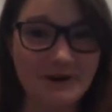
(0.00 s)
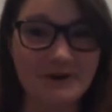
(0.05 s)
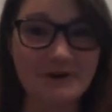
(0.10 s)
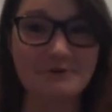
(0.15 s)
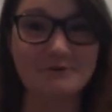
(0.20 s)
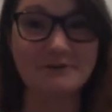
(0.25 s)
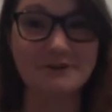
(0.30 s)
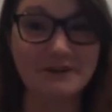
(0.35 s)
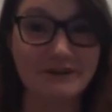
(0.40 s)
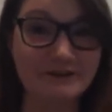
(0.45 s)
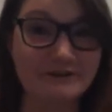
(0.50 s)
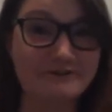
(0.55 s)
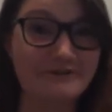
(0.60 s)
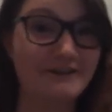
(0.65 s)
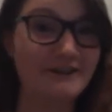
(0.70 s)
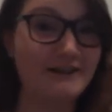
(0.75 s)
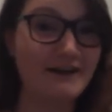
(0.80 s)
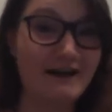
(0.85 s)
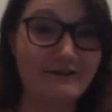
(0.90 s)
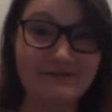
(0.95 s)
Hopefully your
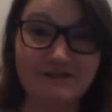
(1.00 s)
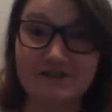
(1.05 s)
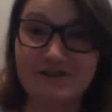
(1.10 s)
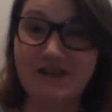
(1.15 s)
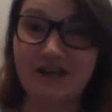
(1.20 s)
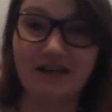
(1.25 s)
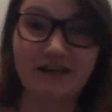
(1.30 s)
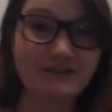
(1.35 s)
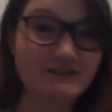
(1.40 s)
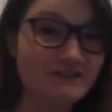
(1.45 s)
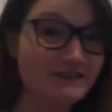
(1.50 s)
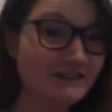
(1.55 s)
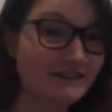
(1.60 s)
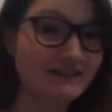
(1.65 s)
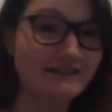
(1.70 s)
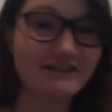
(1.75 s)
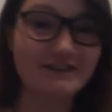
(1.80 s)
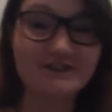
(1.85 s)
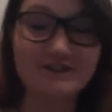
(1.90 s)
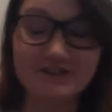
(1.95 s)
feet haven't changed.
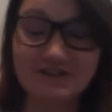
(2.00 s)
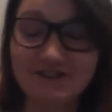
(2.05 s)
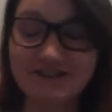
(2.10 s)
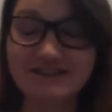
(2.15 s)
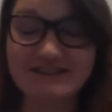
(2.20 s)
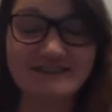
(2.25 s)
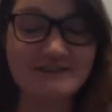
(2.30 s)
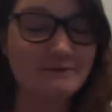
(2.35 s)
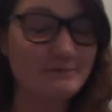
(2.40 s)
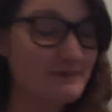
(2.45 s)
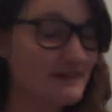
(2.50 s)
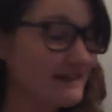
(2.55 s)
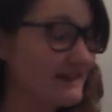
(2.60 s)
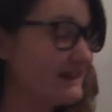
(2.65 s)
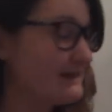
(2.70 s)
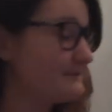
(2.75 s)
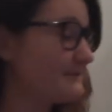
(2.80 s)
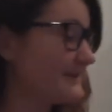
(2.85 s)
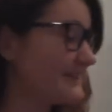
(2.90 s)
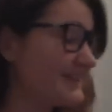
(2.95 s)
They should still be
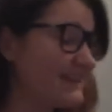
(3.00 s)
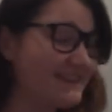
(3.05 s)
keeping